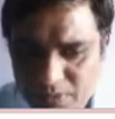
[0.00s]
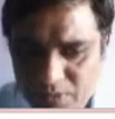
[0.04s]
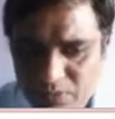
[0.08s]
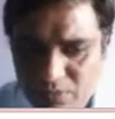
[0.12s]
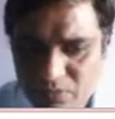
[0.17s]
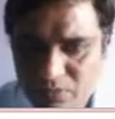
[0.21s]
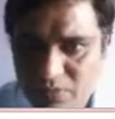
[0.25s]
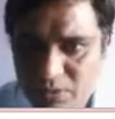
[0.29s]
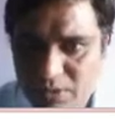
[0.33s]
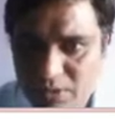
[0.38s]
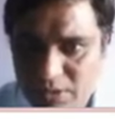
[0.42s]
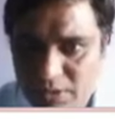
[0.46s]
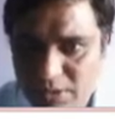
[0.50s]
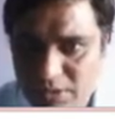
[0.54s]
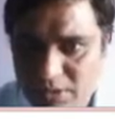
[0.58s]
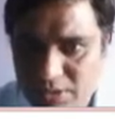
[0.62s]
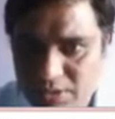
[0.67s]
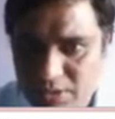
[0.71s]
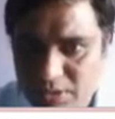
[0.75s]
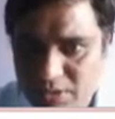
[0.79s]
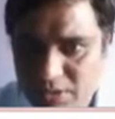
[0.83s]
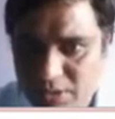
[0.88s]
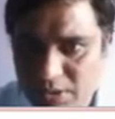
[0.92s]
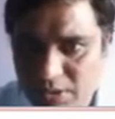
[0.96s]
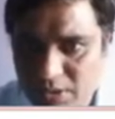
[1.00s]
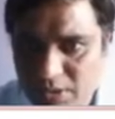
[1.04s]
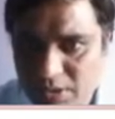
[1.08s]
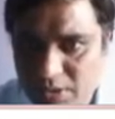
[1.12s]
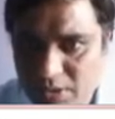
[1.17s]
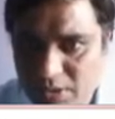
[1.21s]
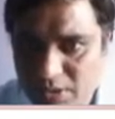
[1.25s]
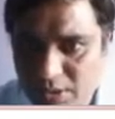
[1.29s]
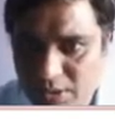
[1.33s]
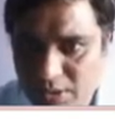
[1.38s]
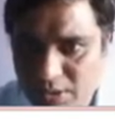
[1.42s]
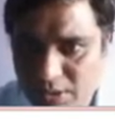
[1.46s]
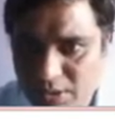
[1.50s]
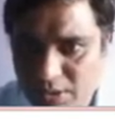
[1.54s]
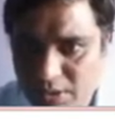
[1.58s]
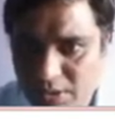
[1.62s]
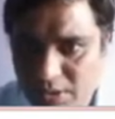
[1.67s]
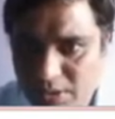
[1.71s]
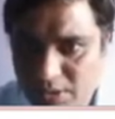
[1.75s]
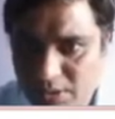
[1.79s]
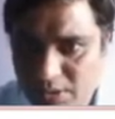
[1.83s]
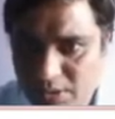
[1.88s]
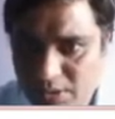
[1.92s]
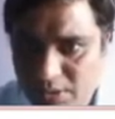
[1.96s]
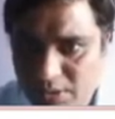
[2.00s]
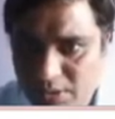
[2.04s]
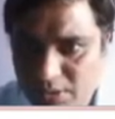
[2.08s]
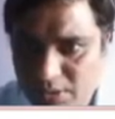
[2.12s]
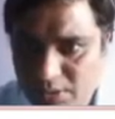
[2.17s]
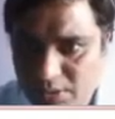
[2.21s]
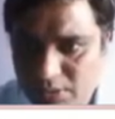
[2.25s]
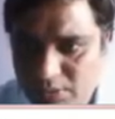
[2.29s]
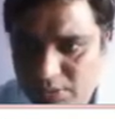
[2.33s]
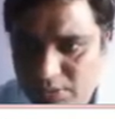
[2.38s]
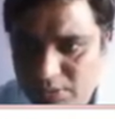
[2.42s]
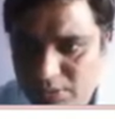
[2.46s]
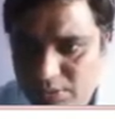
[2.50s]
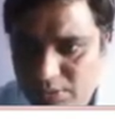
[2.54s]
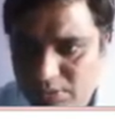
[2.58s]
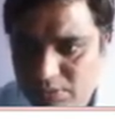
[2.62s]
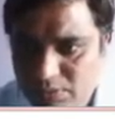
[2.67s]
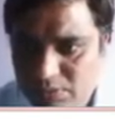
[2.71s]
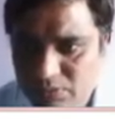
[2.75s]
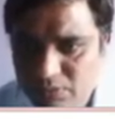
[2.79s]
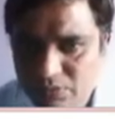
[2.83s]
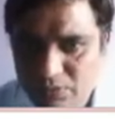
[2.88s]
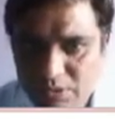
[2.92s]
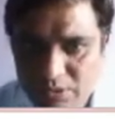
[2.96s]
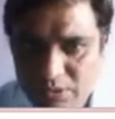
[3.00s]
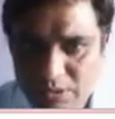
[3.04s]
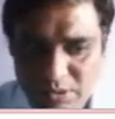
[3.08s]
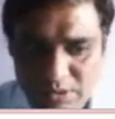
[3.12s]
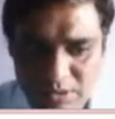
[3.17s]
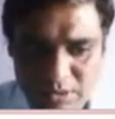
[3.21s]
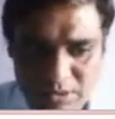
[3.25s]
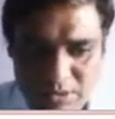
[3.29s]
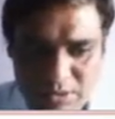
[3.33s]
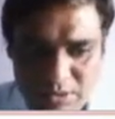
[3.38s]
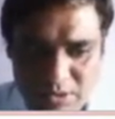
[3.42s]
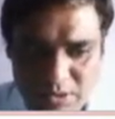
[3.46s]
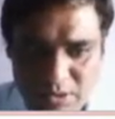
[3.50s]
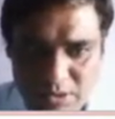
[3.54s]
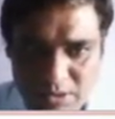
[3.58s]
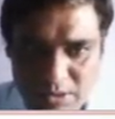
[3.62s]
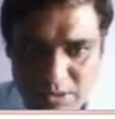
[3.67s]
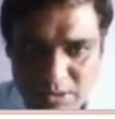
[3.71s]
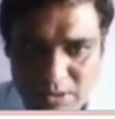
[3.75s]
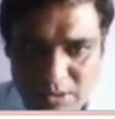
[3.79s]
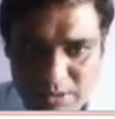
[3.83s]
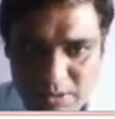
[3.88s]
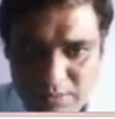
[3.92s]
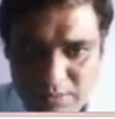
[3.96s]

one resistor here and one resistor here.